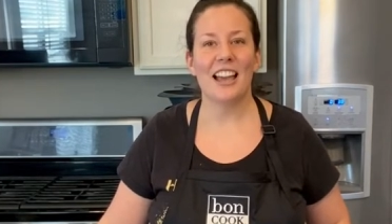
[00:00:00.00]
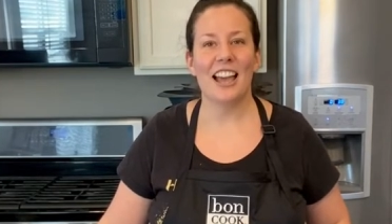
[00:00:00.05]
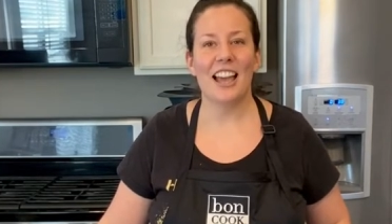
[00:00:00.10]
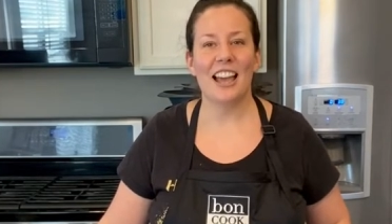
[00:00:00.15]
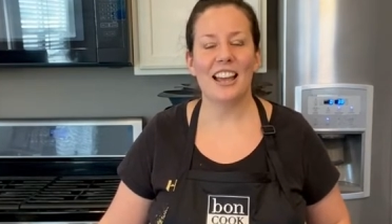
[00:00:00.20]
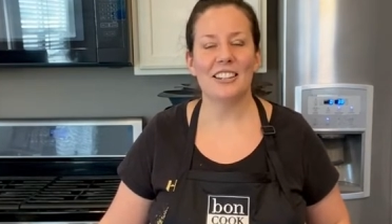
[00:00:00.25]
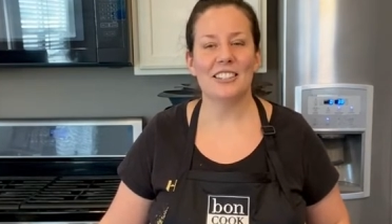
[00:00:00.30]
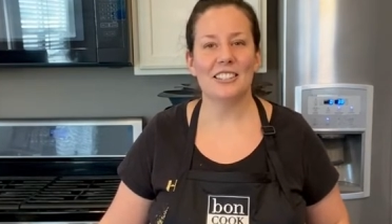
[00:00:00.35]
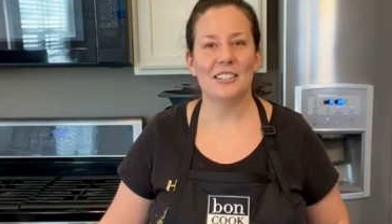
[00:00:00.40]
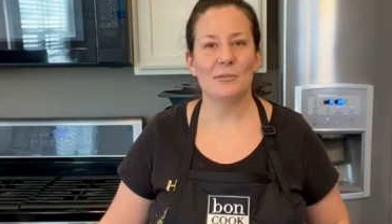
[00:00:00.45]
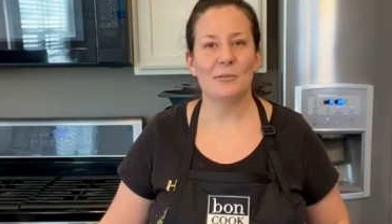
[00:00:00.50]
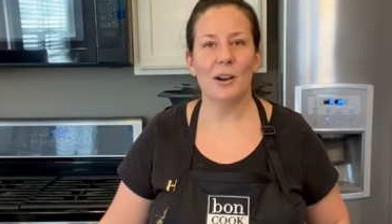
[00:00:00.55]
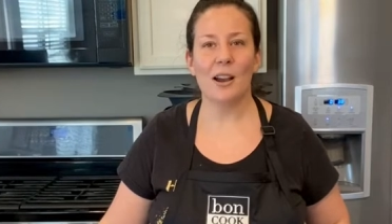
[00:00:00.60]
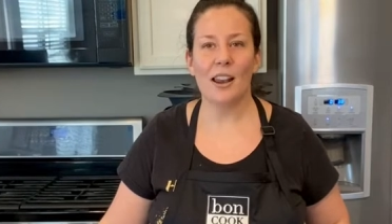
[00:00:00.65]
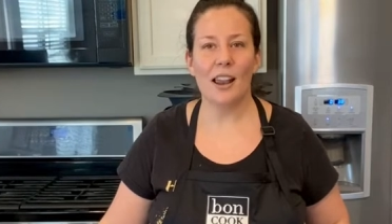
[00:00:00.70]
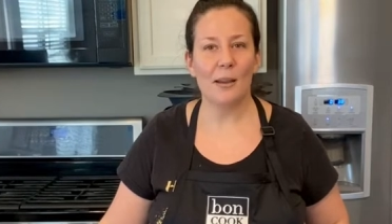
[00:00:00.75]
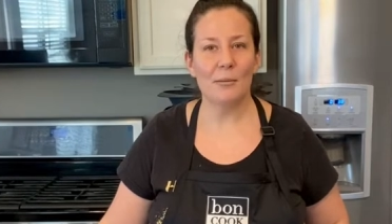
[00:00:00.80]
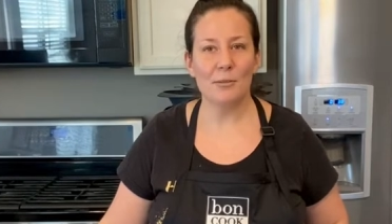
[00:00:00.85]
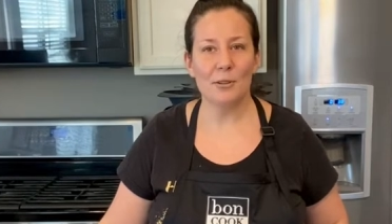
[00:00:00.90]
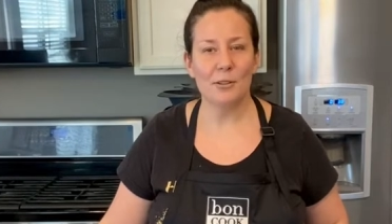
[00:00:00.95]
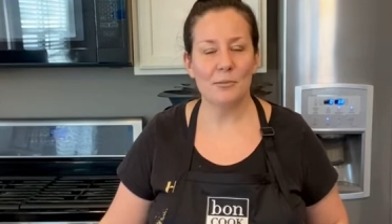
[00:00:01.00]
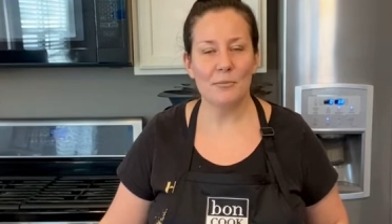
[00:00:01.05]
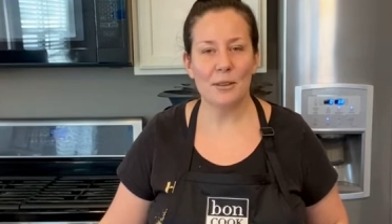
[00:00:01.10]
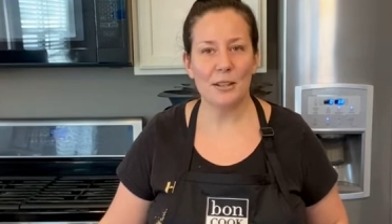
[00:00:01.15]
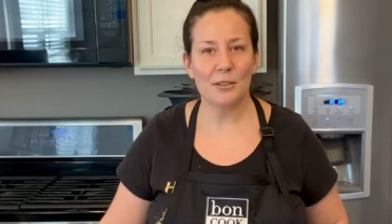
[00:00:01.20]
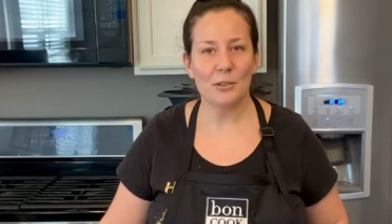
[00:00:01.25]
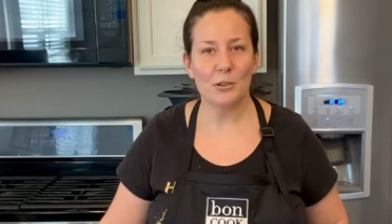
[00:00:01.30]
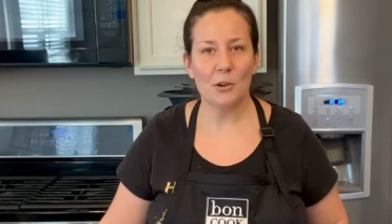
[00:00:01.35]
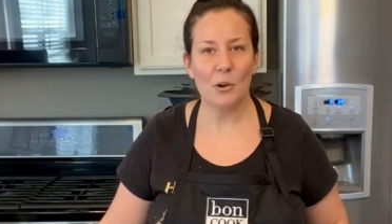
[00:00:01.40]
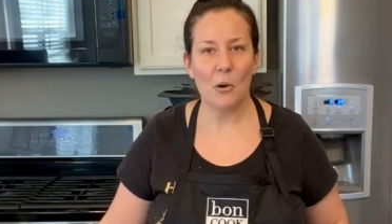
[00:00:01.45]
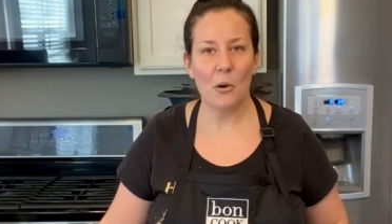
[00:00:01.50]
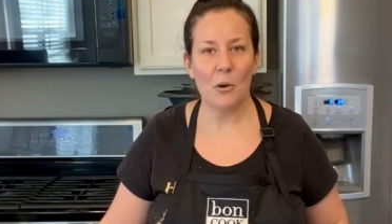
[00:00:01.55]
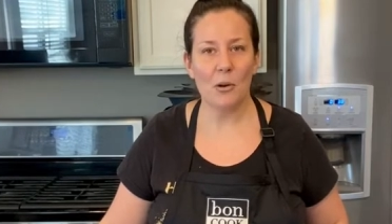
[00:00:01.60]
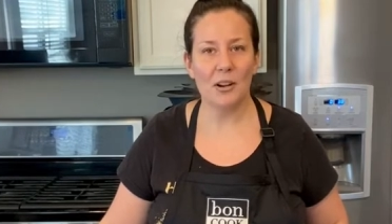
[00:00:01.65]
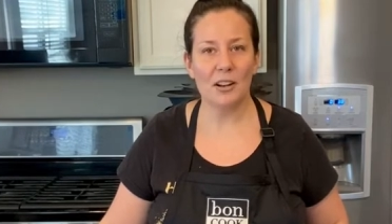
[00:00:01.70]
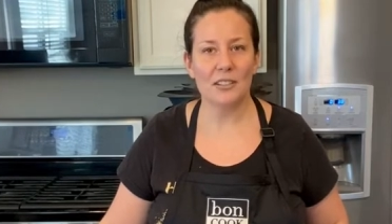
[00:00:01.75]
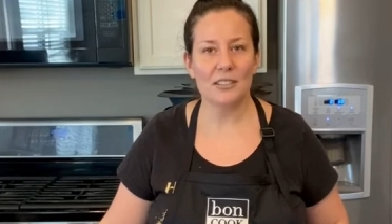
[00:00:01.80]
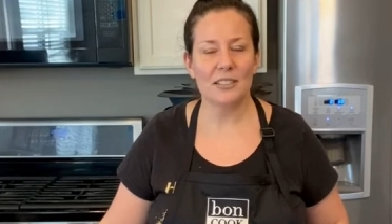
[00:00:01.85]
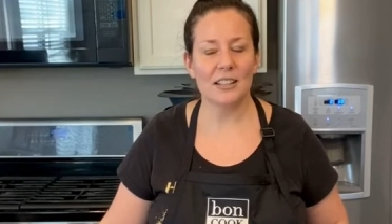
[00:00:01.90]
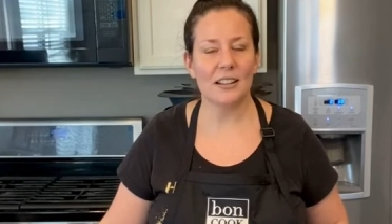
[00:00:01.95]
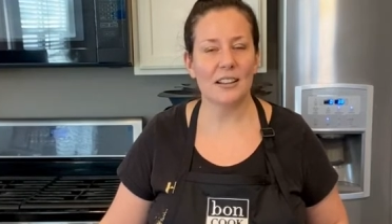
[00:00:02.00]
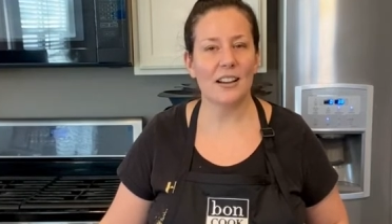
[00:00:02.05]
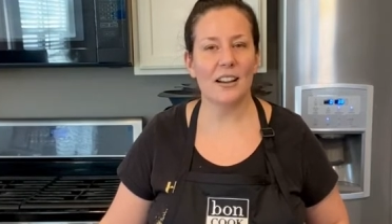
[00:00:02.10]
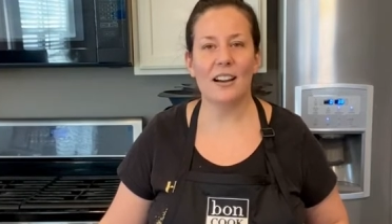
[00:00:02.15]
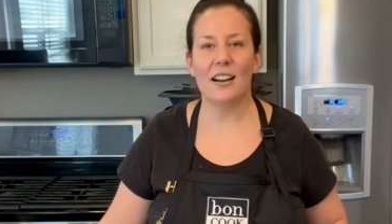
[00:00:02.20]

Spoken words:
And she said, well, I'm gonna make the corn. I was like,